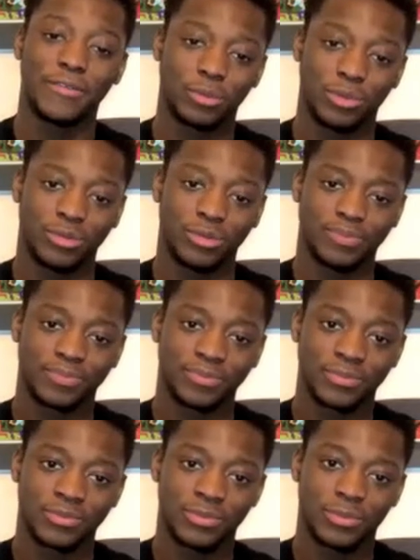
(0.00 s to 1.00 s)
football?
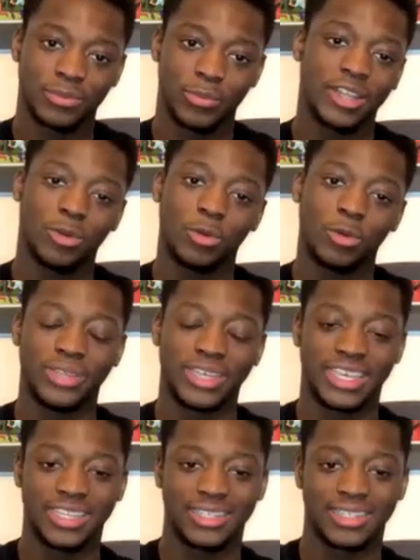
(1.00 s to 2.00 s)
Where did it all
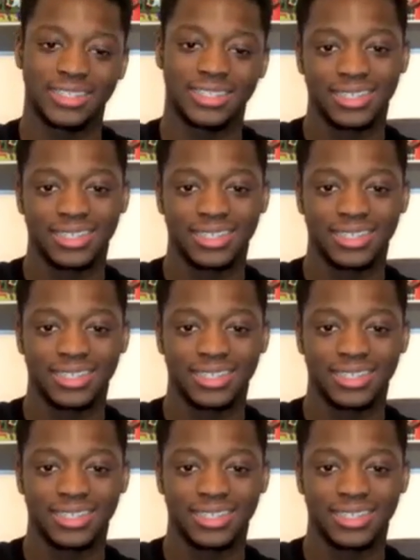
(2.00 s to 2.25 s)
begin?